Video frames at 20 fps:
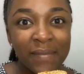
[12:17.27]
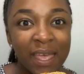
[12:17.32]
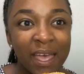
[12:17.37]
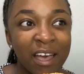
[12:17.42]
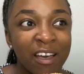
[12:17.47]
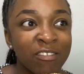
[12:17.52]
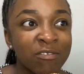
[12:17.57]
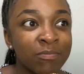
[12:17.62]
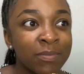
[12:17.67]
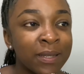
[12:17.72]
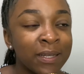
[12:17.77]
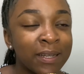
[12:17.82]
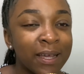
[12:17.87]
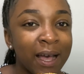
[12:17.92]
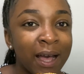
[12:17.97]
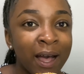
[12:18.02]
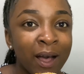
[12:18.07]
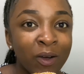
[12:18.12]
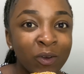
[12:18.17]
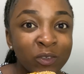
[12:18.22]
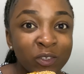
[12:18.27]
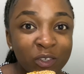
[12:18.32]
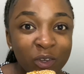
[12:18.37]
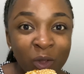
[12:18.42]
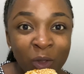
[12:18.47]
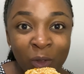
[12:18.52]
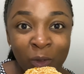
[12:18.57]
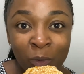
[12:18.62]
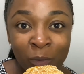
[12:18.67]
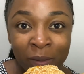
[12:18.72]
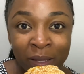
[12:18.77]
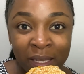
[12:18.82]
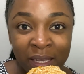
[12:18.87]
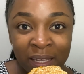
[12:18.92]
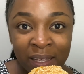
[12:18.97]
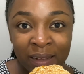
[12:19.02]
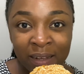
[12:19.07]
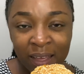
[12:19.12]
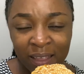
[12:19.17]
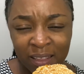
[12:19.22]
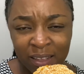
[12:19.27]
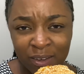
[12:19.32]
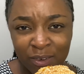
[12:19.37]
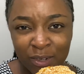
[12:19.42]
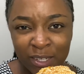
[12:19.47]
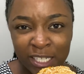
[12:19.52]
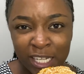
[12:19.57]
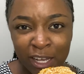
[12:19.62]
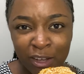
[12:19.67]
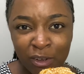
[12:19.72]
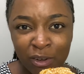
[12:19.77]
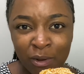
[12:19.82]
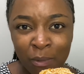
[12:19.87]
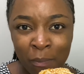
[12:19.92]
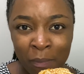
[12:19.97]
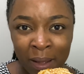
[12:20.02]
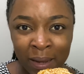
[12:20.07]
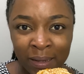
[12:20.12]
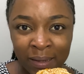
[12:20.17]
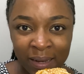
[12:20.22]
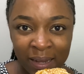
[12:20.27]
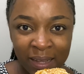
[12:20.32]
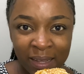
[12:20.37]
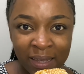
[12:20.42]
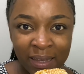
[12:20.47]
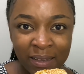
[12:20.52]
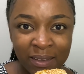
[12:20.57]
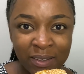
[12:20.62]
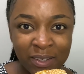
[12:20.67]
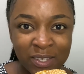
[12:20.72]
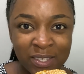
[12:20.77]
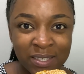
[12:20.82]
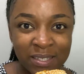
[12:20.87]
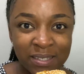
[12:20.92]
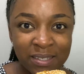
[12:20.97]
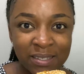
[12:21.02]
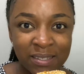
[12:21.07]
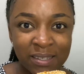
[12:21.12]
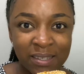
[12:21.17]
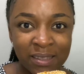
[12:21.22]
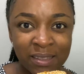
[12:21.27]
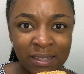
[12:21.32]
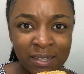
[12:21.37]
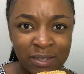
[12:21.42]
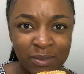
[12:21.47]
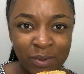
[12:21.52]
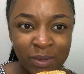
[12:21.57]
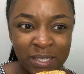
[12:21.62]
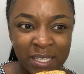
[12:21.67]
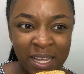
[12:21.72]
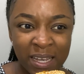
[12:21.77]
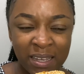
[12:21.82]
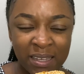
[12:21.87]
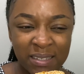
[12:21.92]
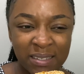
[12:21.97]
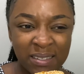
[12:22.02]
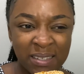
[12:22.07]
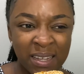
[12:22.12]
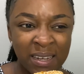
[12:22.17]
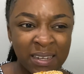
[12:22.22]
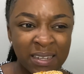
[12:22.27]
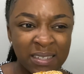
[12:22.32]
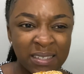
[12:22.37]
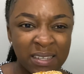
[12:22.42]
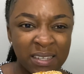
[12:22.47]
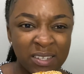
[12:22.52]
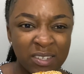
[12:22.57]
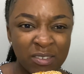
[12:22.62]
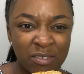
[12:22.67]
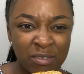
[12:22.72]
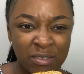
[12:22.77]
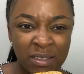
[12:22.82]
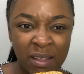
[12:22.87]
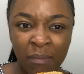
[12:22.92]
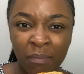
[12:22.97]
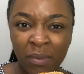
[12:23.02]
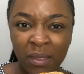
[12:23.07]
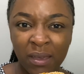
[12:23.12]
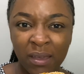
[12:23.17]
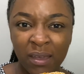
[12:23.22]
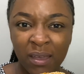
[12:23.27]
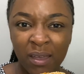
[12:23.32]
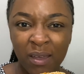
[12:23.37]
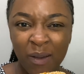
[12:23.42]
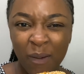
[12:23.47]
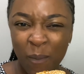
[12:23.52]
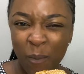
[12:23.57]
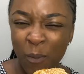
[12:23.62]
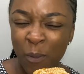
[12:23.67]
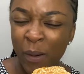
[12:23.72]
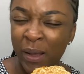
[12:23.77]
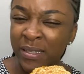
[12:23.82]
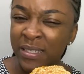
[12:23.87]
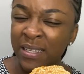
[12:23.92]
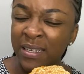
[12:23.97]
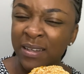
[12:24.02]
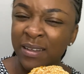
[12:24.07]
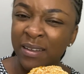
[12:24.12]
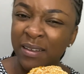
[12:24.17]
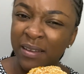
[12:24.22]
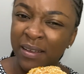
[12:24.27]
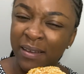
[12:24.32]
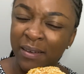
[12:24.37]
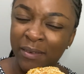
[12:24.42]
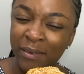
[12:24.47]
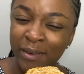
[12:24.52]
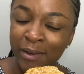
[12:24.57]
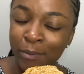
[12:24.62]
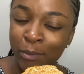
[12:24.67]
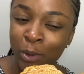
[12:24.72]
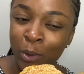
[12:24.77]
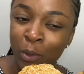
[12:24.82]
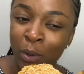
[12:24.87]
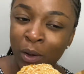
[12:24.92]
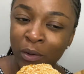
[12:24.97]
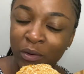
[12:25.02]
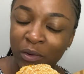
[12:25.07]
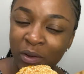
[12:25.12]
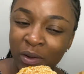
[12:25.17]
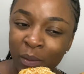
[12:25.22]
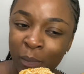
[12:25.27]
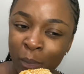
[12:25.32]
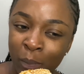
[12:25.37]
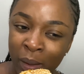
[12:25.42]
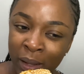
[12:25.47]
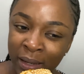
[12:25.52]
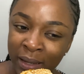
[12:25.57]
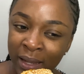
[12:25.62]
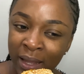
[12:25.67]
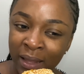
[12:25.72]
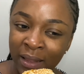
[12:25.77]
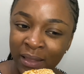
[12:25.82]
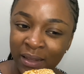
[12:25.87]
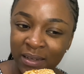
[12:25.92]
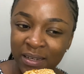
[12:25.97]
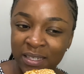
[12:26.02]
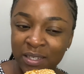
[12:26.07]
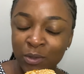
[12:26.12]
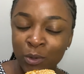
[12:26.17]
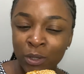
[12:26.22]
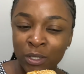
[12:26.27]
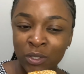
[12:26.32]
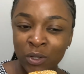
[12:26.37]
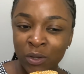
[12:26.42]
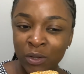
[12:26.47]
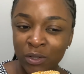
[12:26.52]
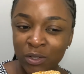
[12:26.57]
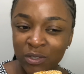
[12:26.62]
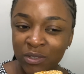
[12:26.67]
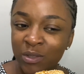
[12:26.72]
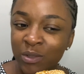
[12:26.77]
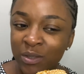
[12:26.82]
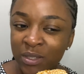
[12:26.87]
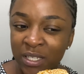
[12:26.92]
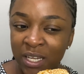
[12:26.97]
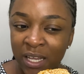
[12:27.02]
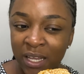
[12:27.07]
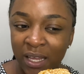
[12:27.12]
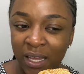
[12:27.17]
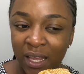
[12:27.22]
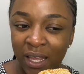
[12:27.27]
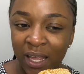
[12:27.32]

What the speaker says: I've been out all weekend. I think it was like on a Monday, because this was like a Sunday session or something. Or was it? Did we go out on a Monday and the test was on a Tuesday?